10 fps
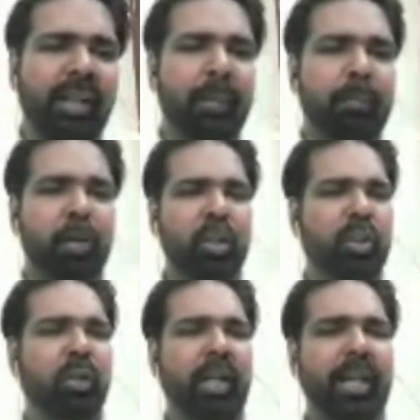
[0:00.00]

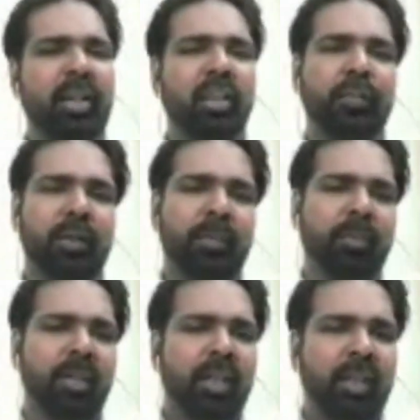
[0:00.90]
leopards or tigers from
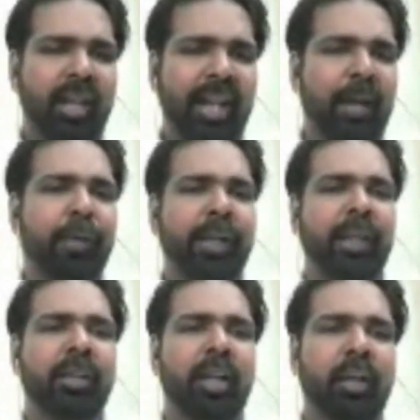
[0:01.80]
an
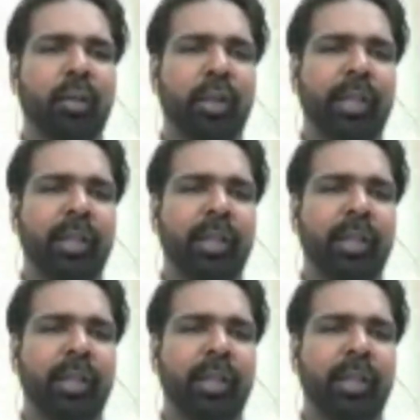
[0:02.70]
african country